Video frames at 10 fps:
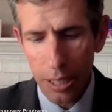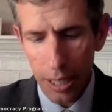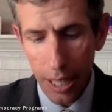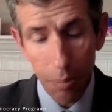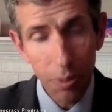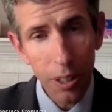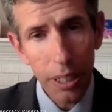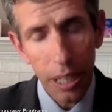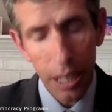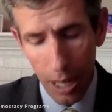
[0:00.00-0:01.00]
Today, I'm
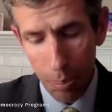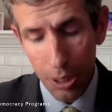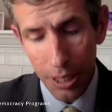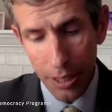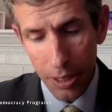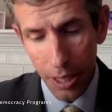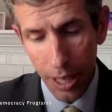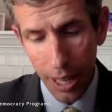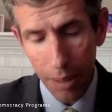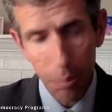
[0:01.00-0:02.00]
very pleased to